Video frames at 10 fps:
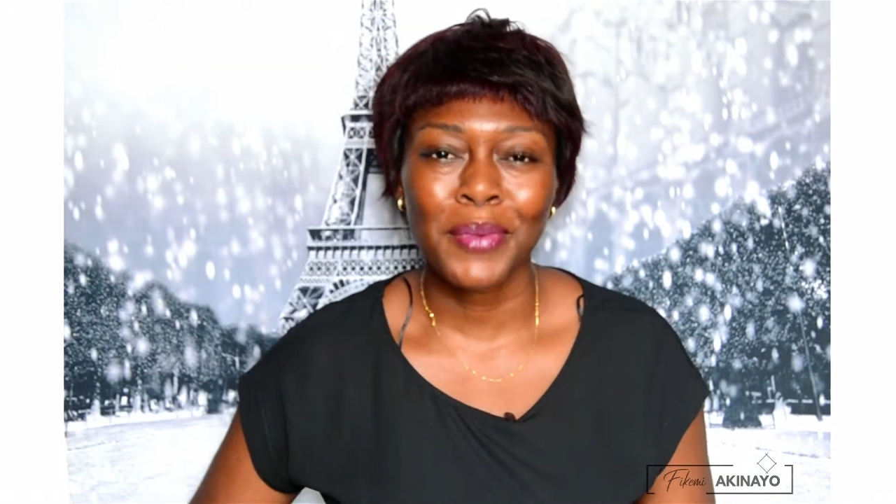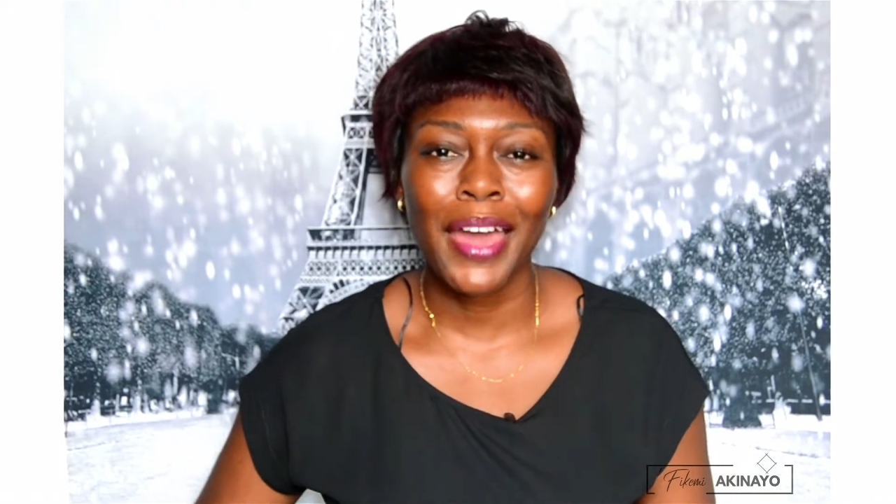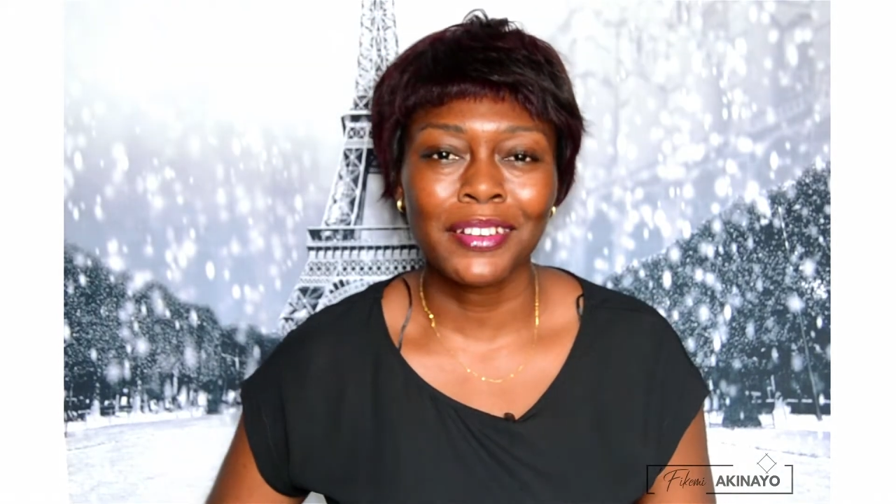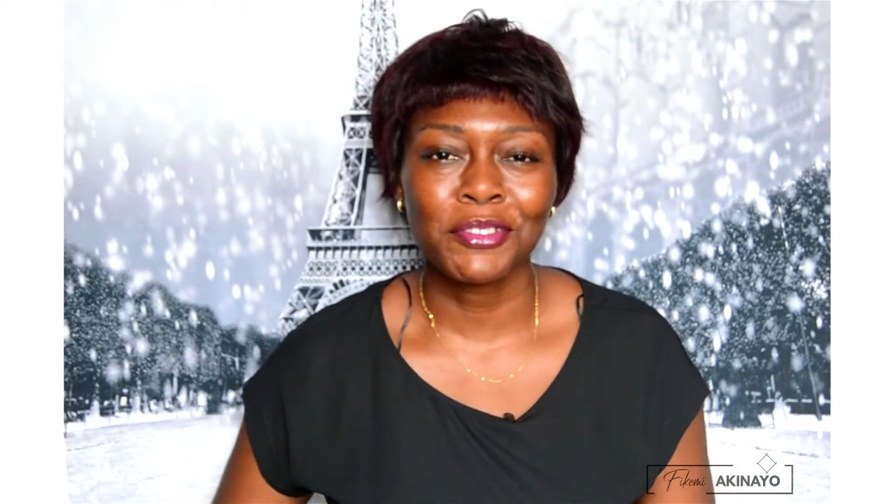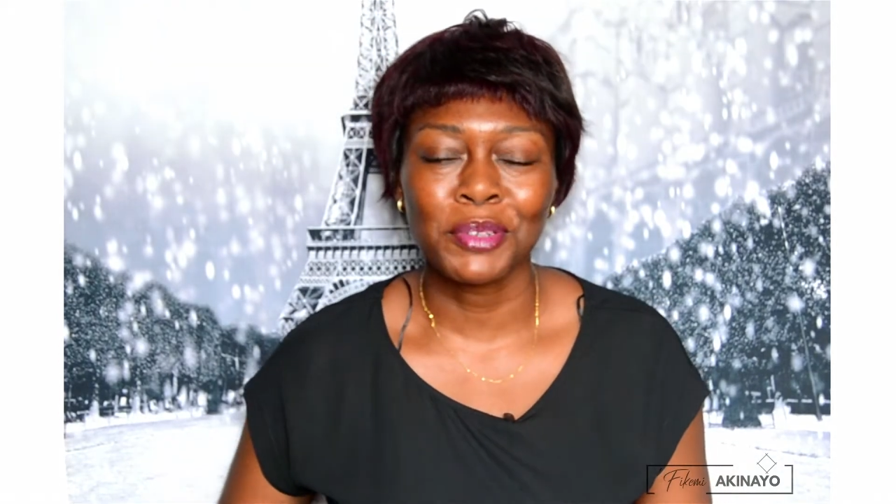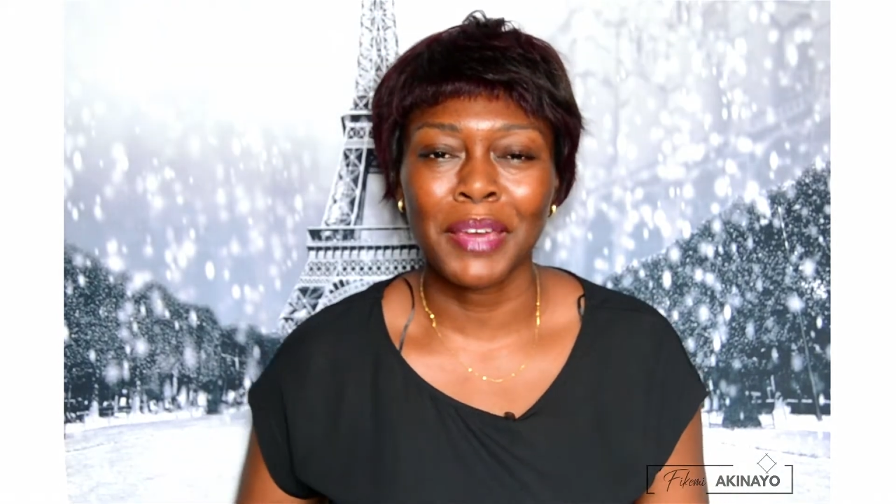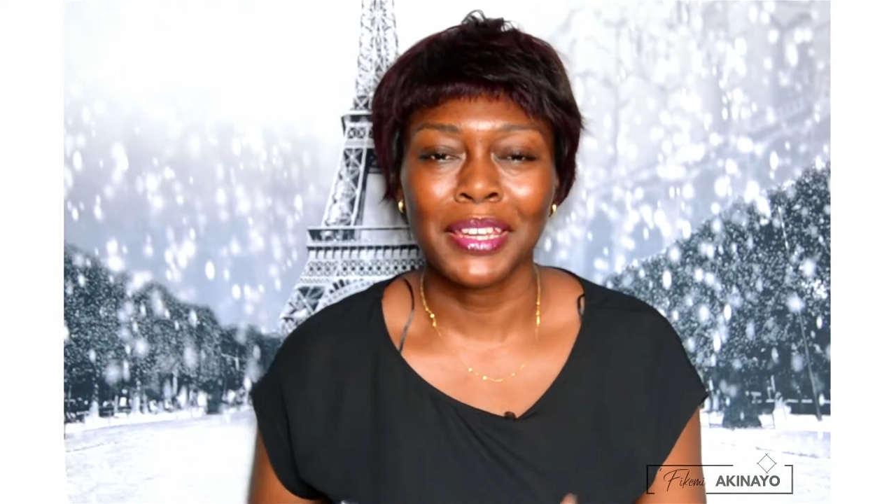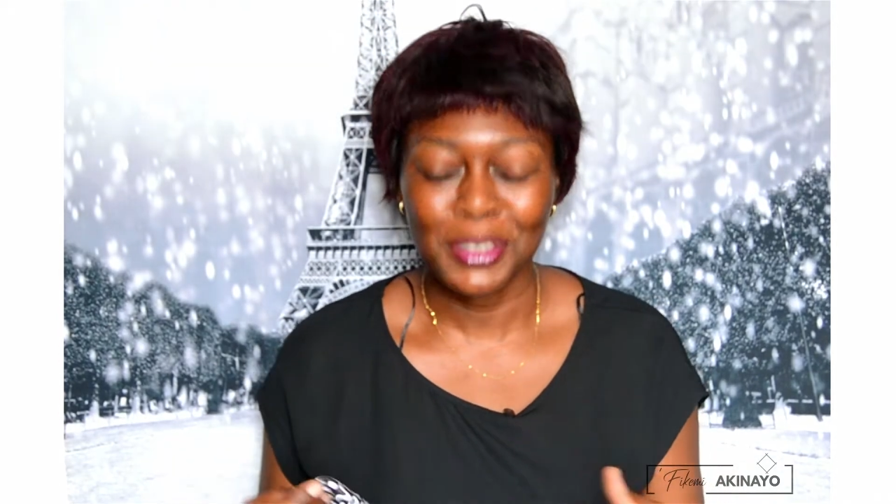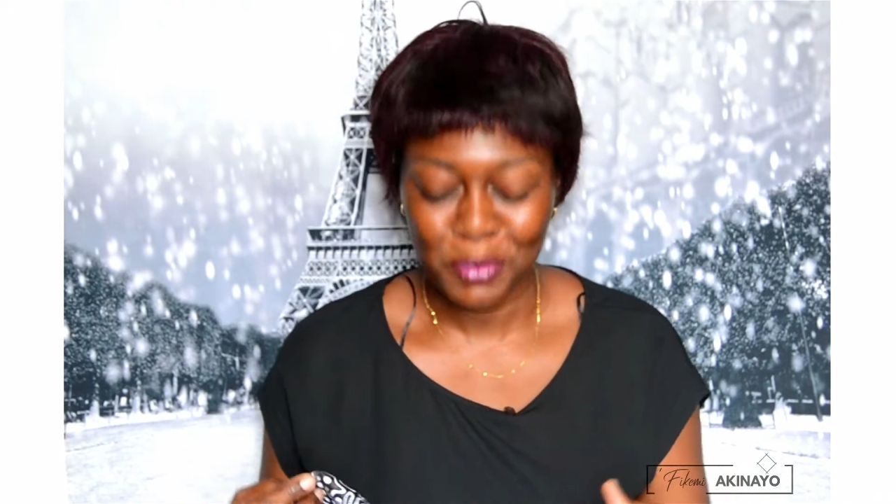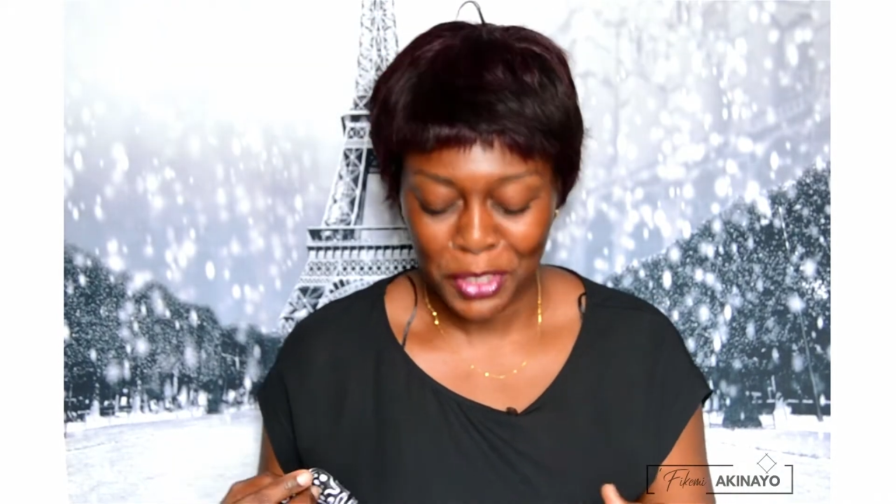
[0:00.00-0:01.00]
pattern
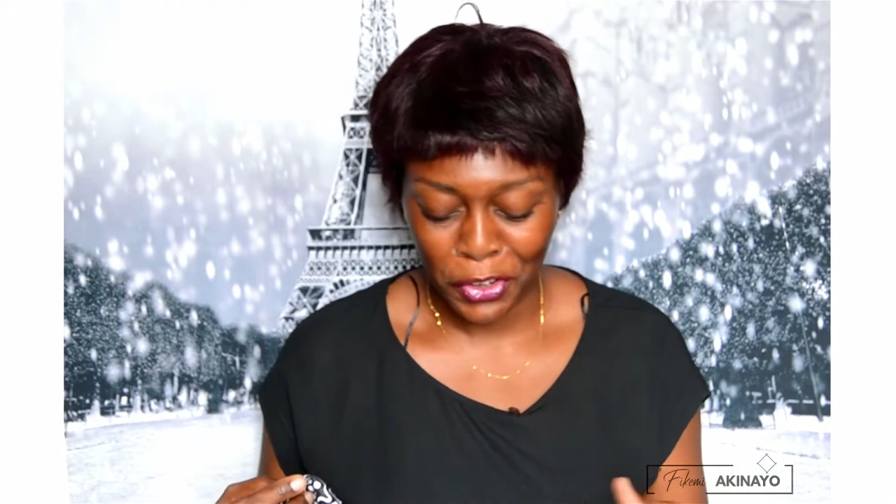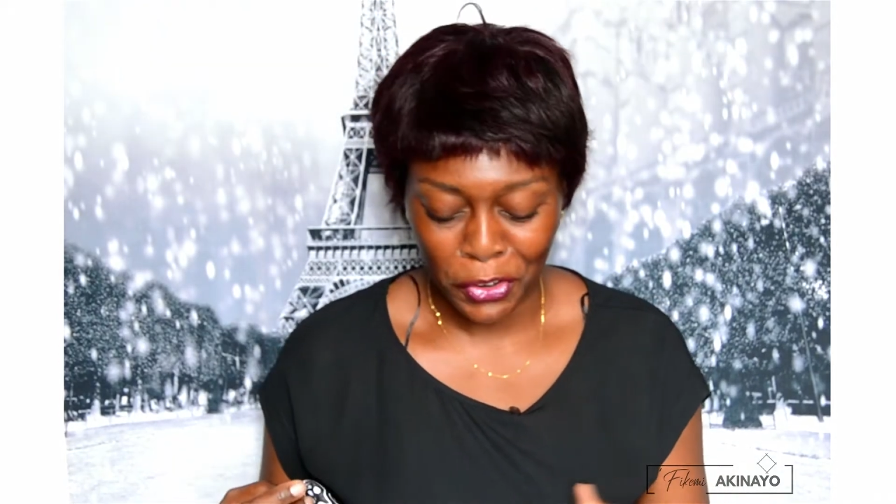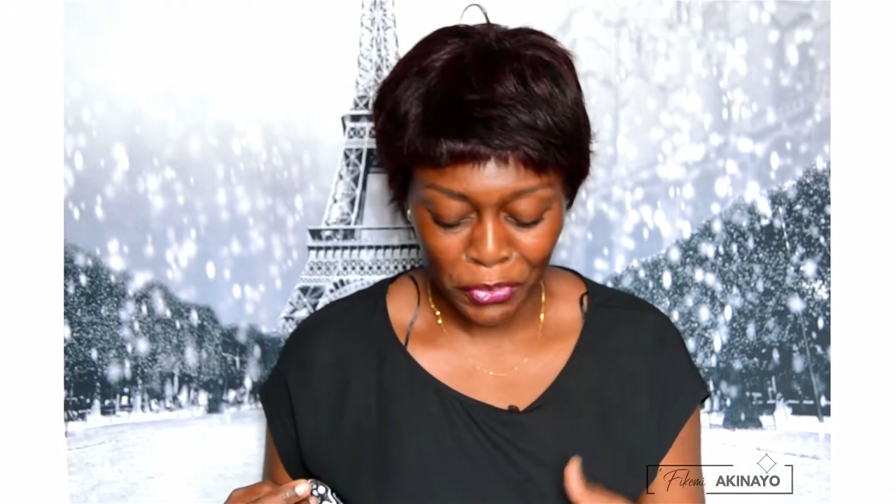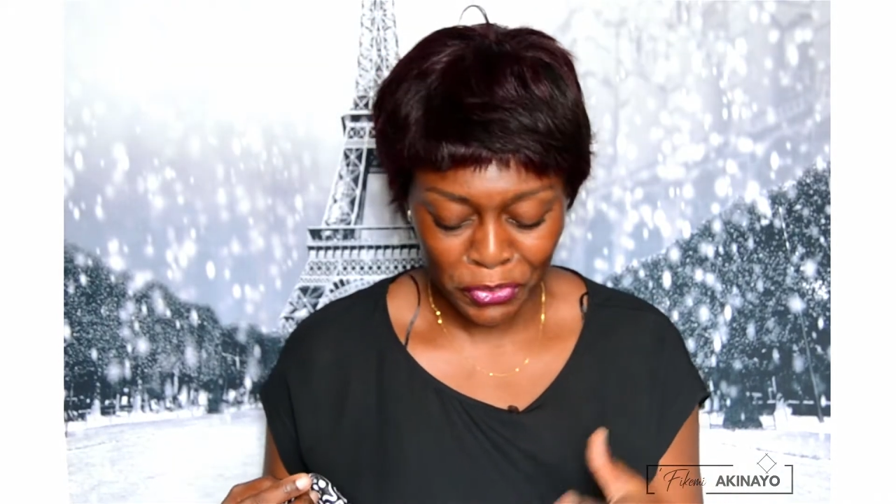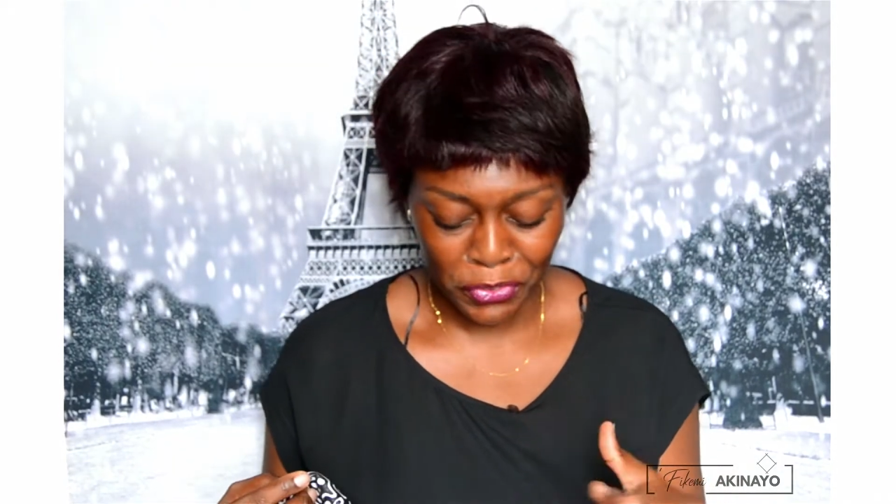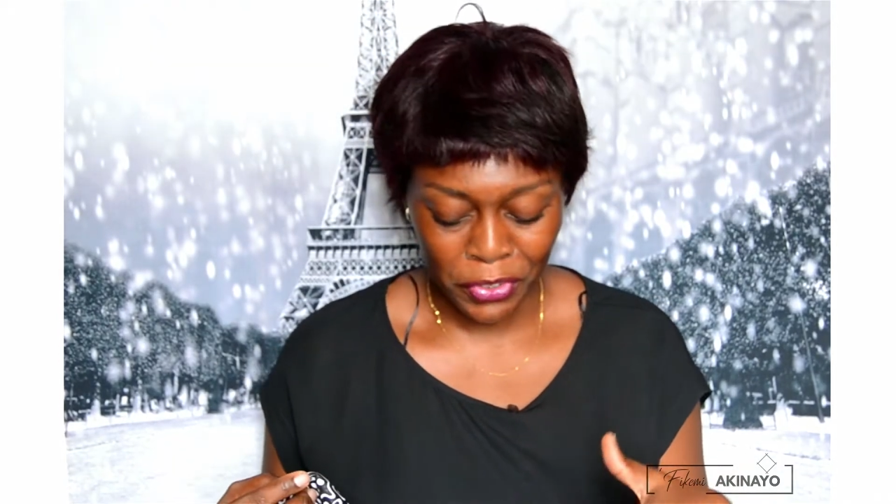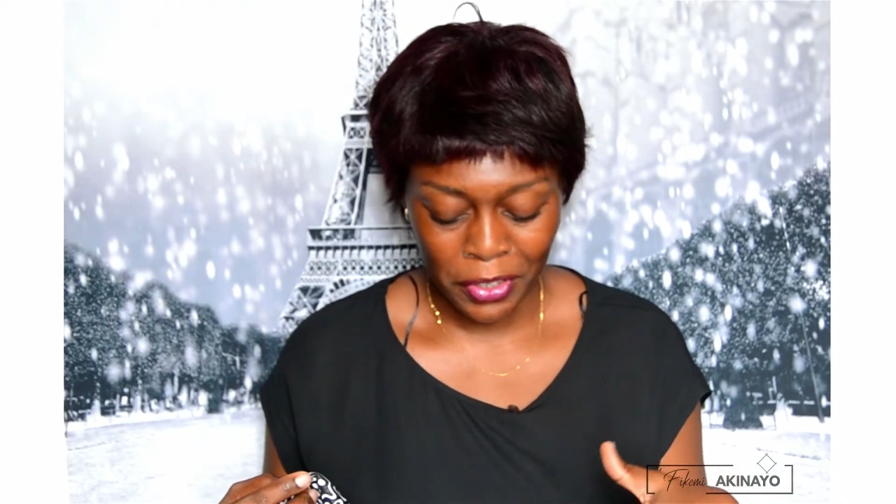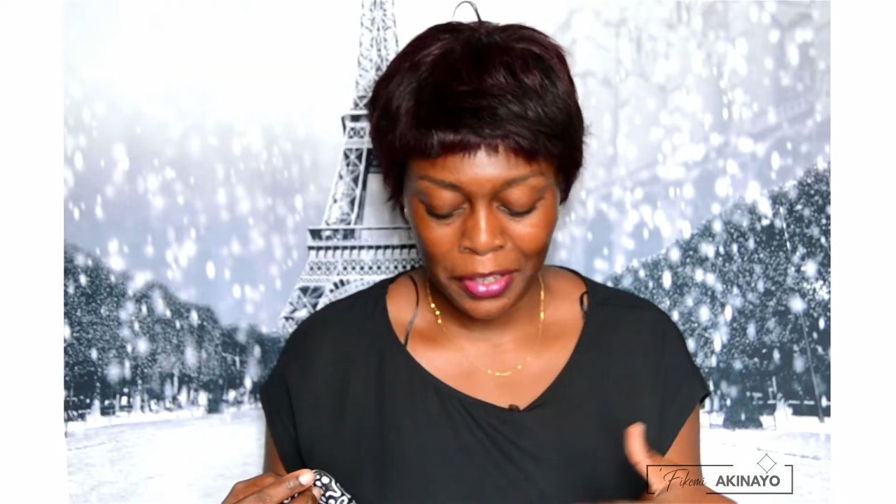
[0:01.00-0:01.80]
reminds me of